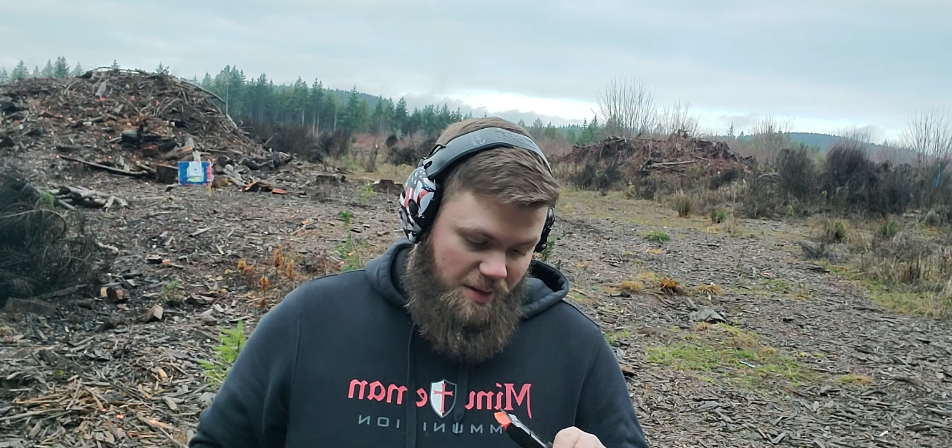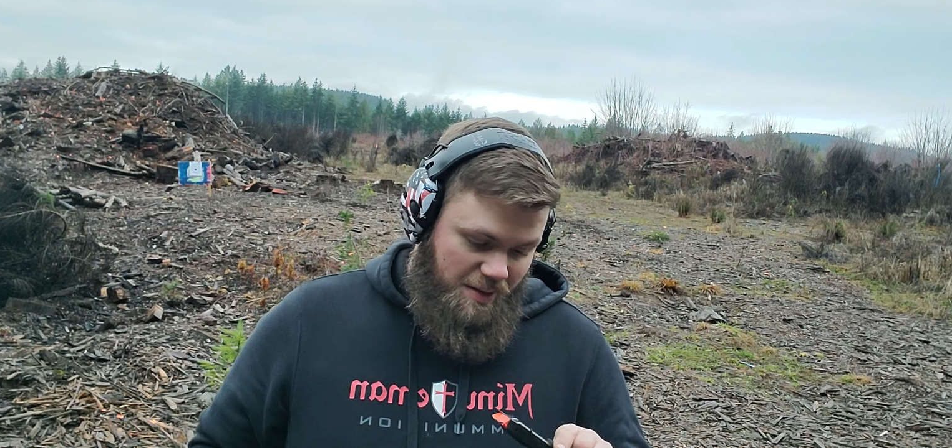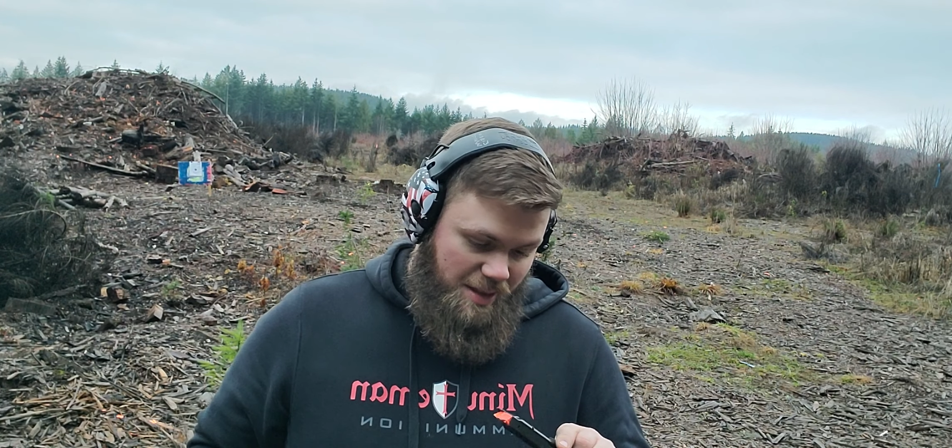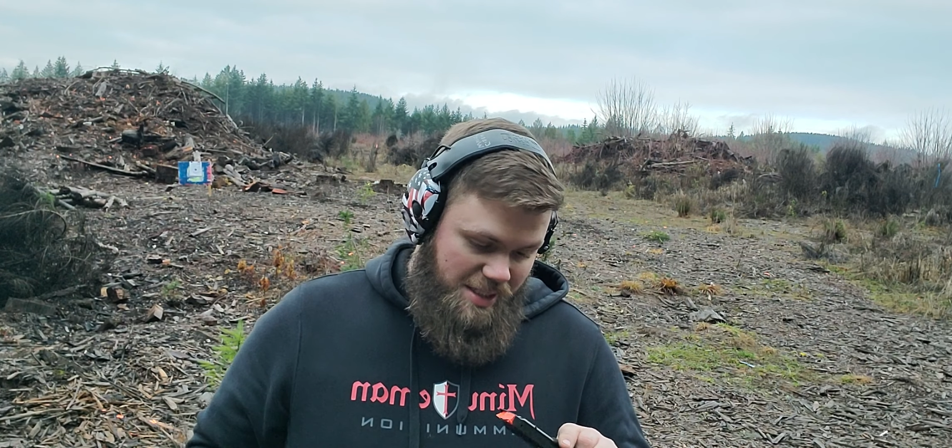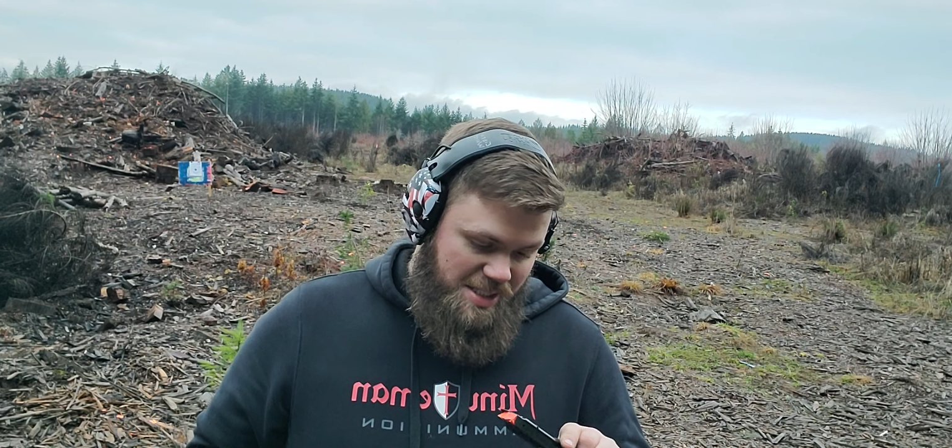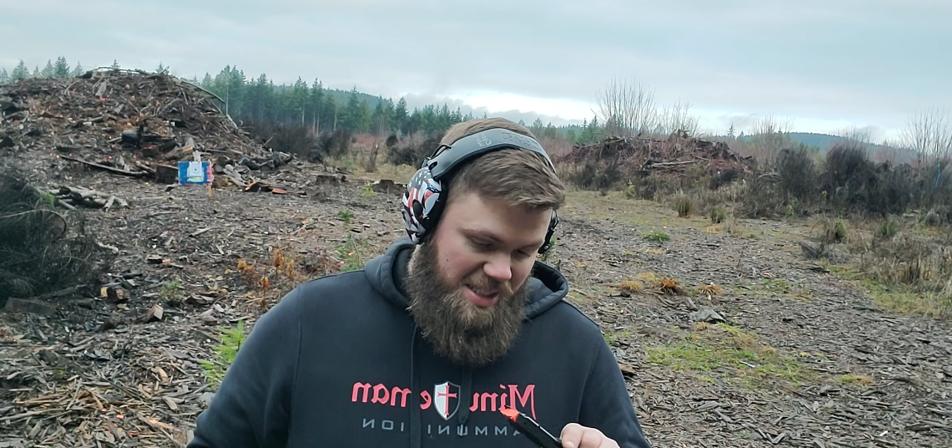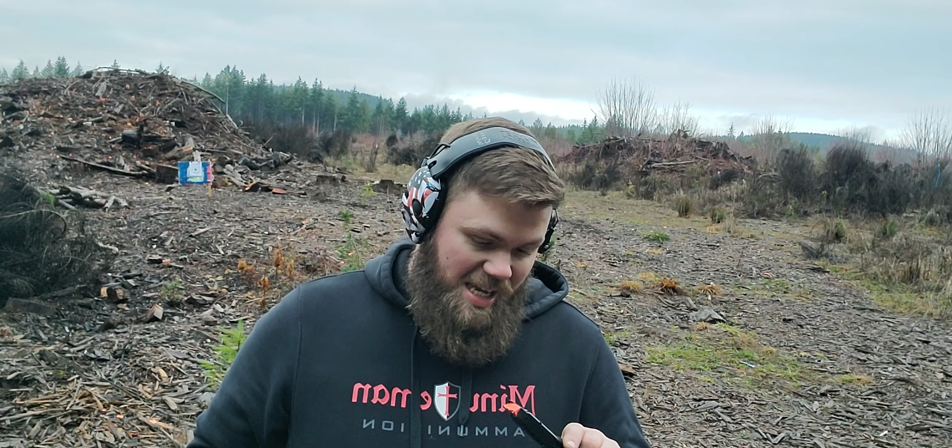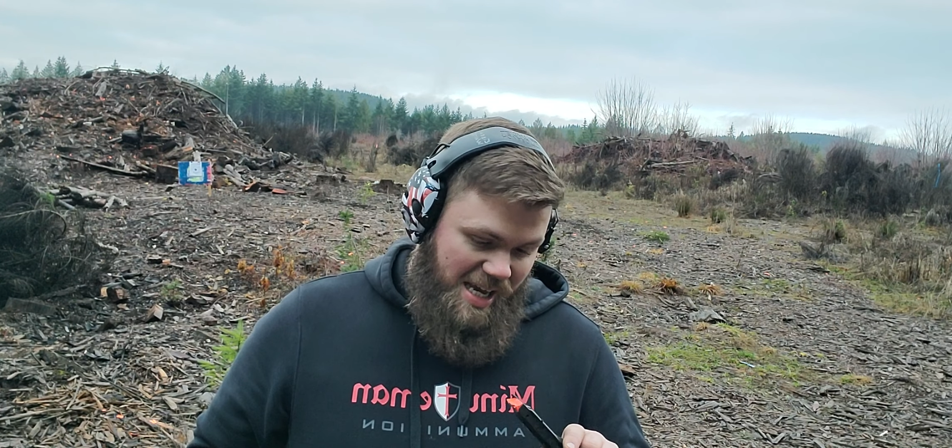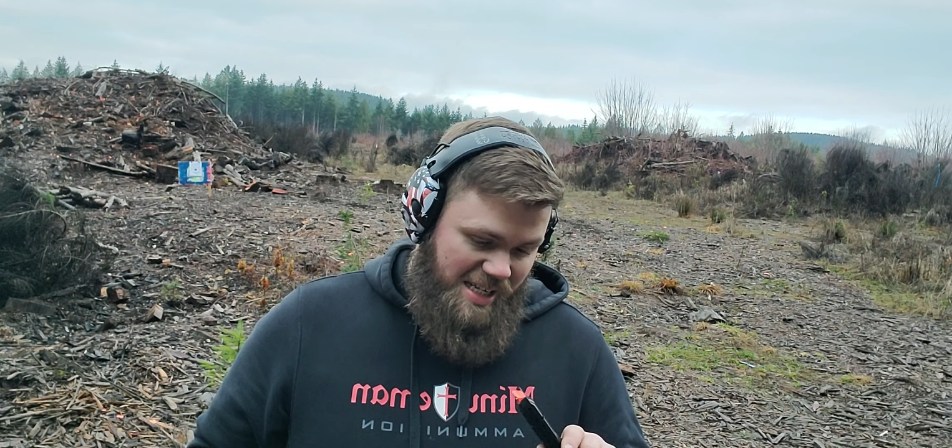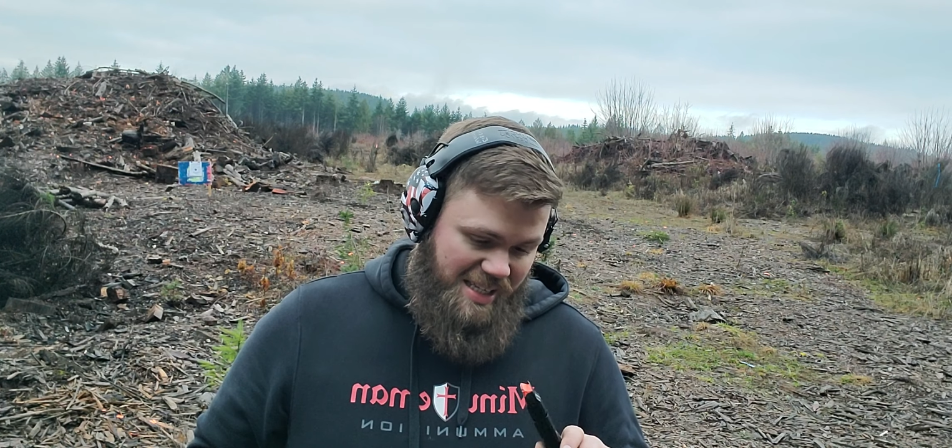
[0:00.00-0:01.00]
this
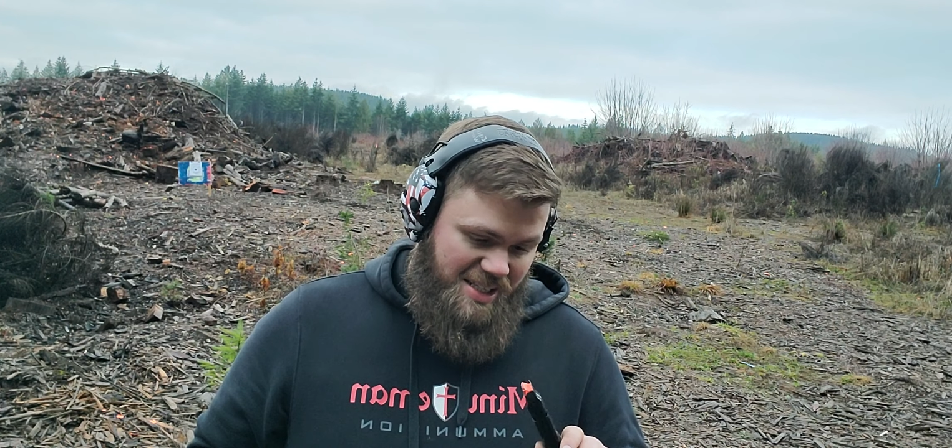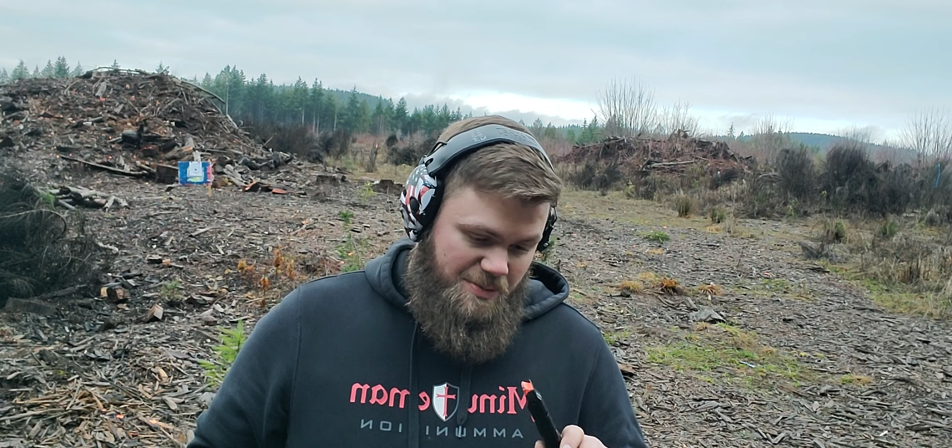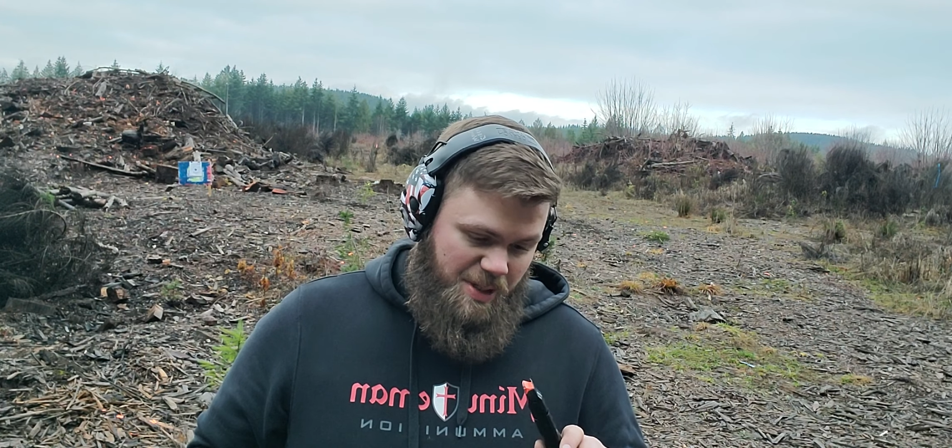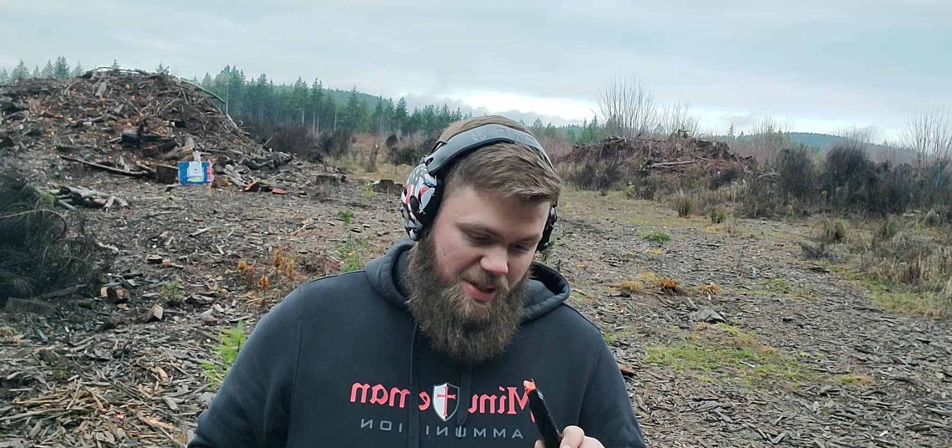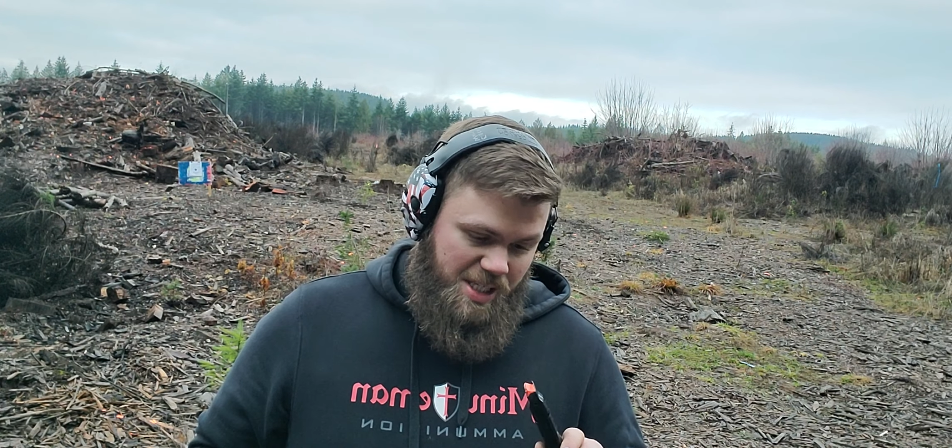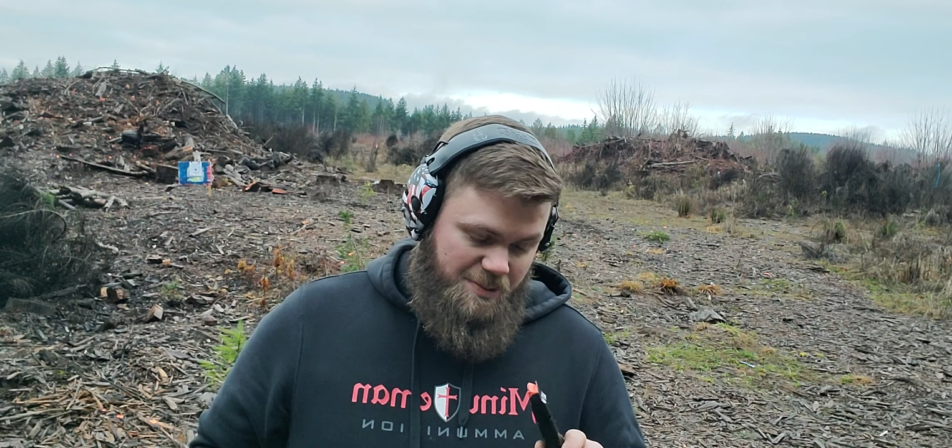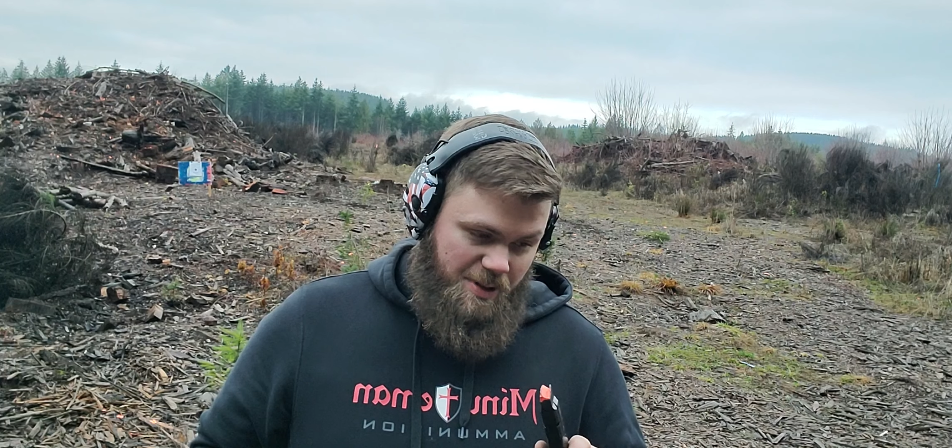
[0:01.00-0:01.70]
kind of gives me cause